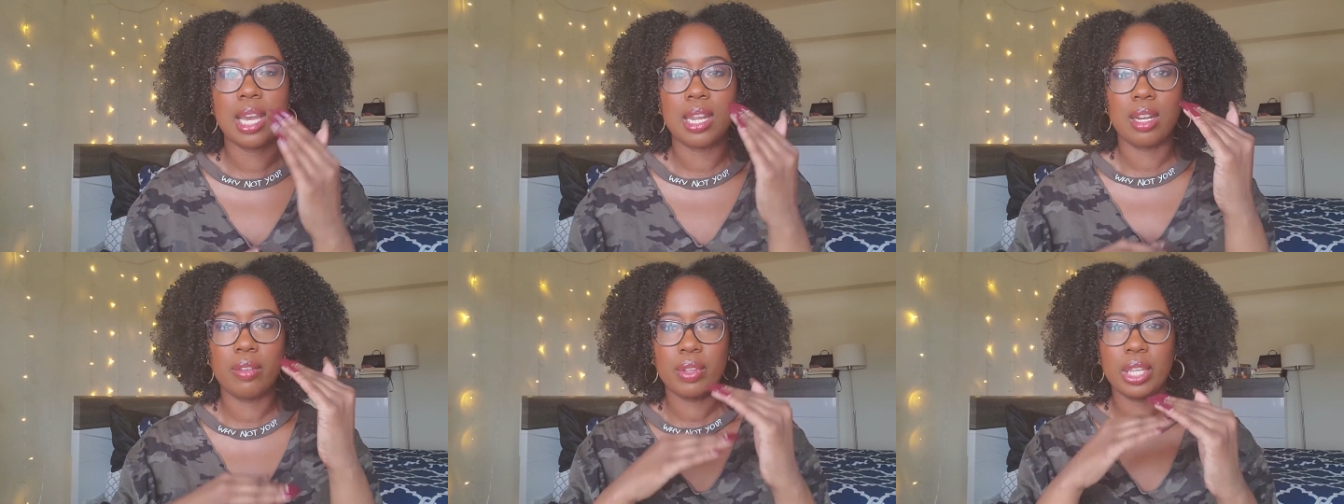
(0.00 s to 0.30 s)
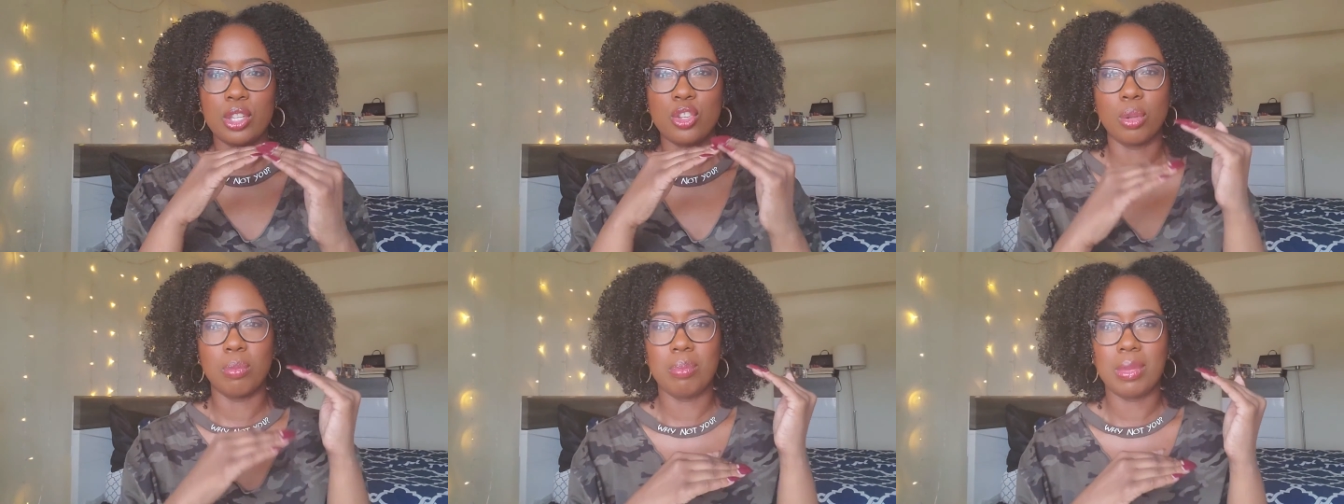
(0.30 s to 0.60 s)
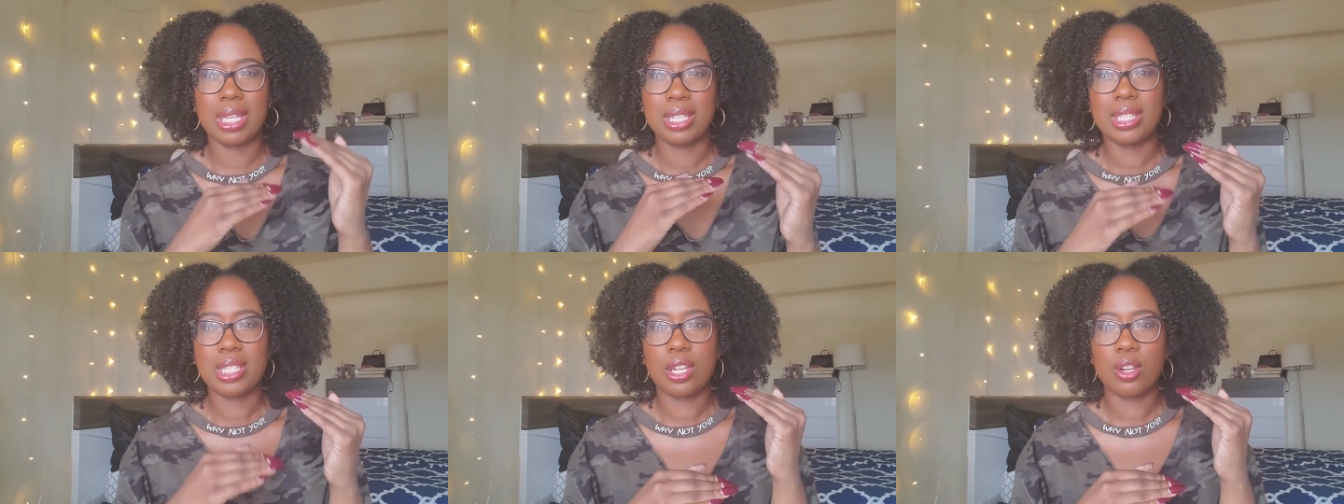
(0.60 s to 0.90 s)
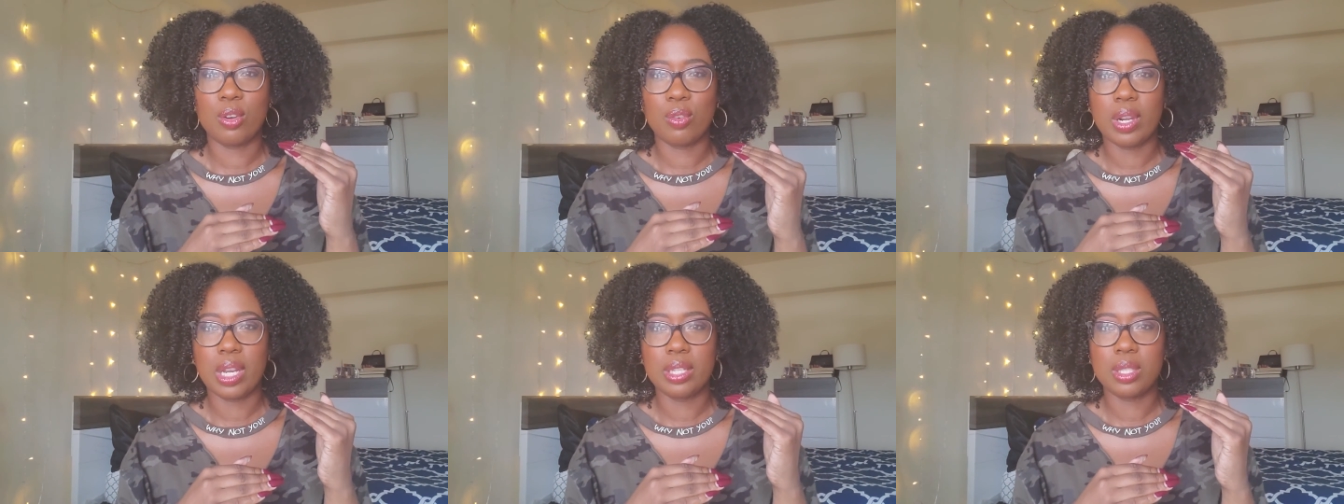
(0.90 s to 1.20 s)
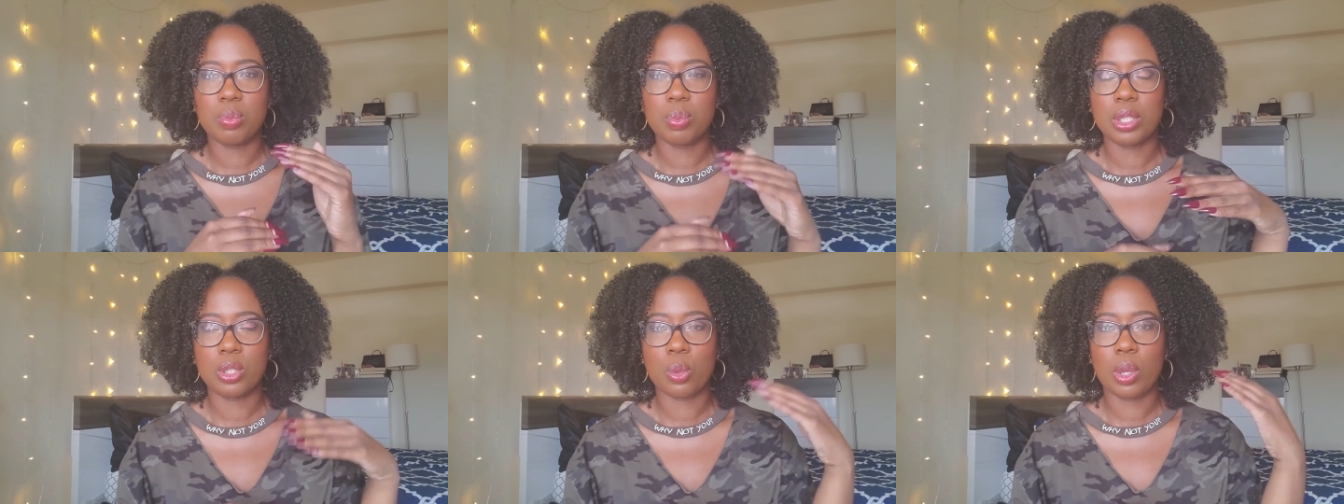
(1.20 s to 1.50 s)
kind of like your mid-tier
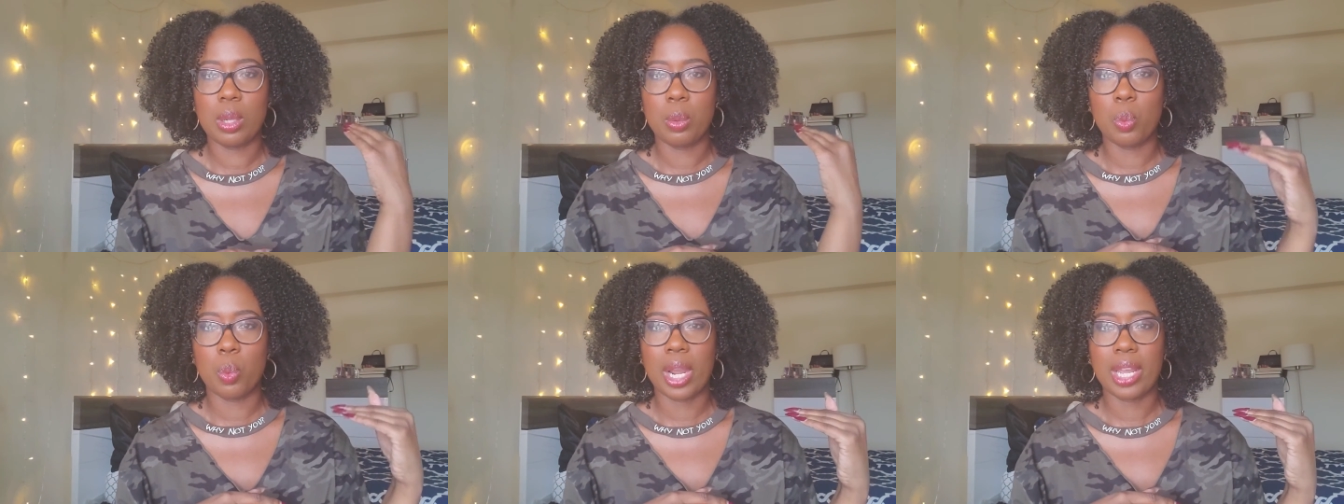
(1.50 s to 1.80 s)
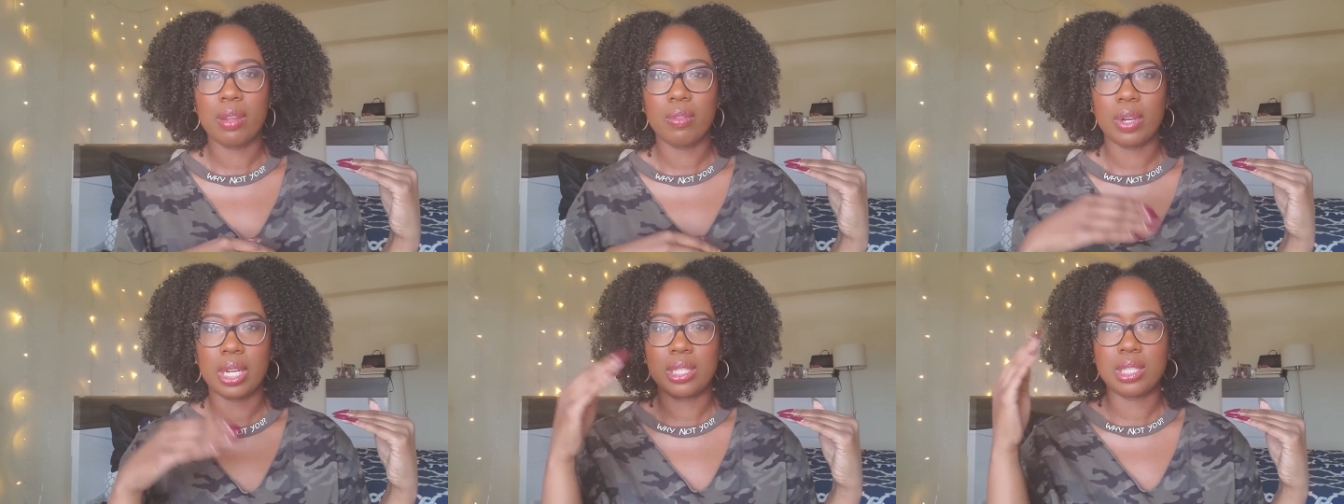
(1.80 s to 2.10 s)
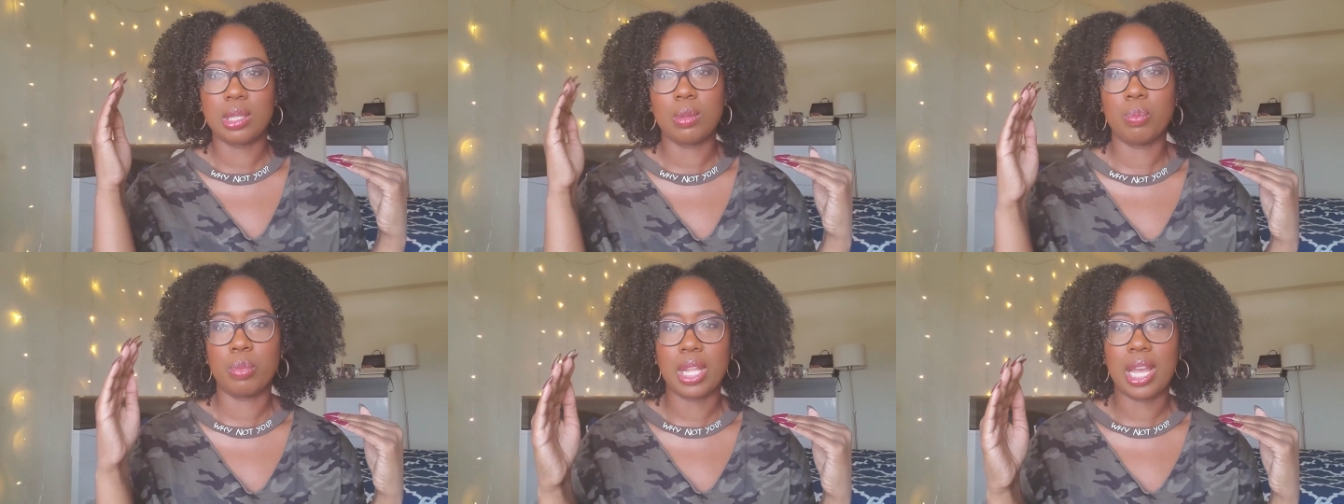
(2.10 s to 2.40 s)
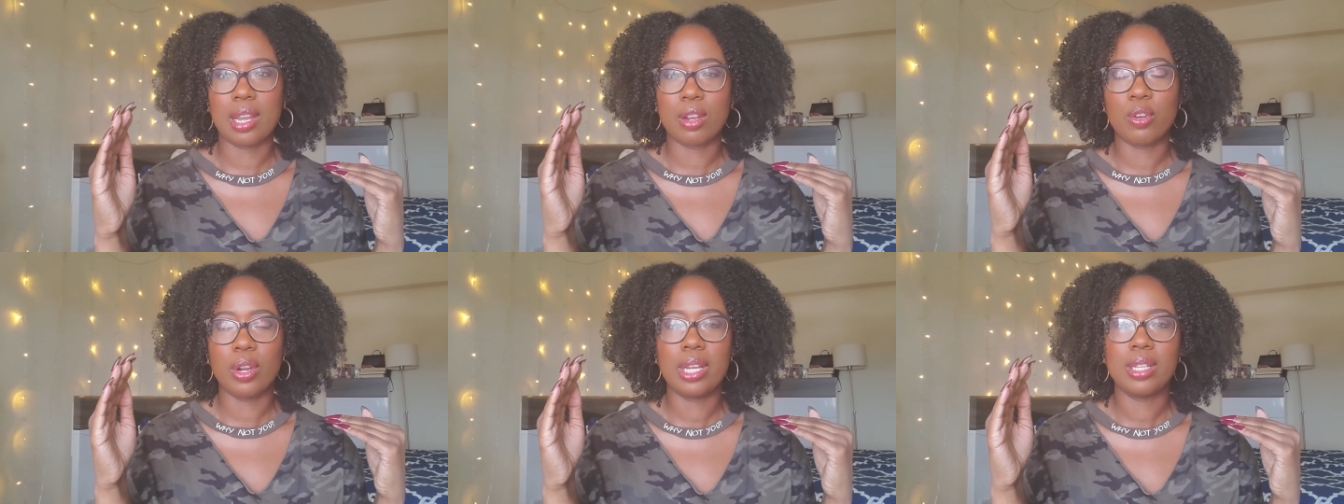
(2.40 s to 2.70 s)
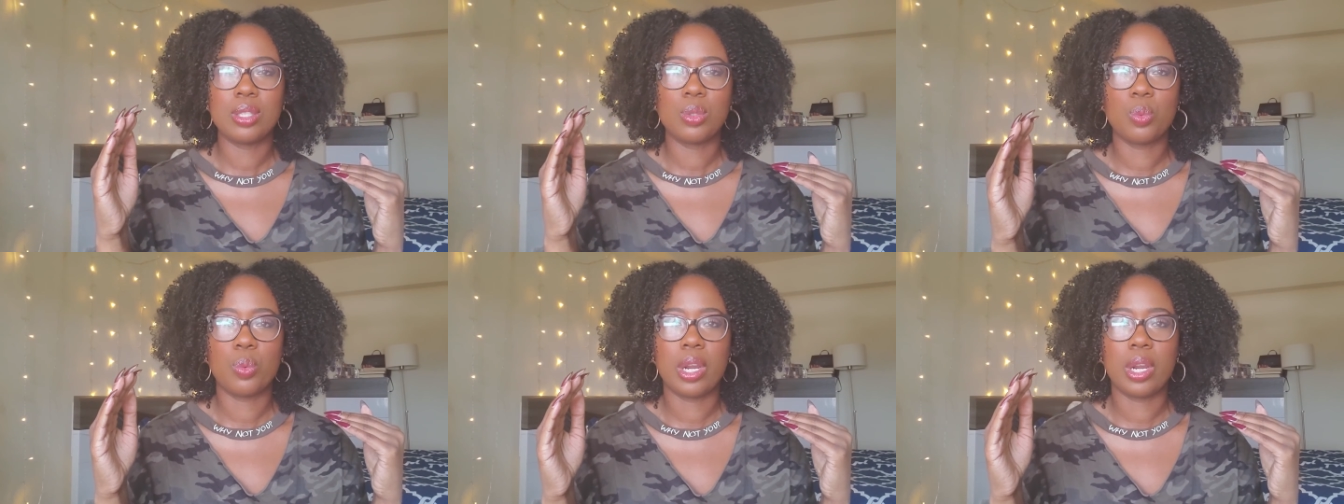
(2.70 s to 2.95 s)
rice between white rice and black rice,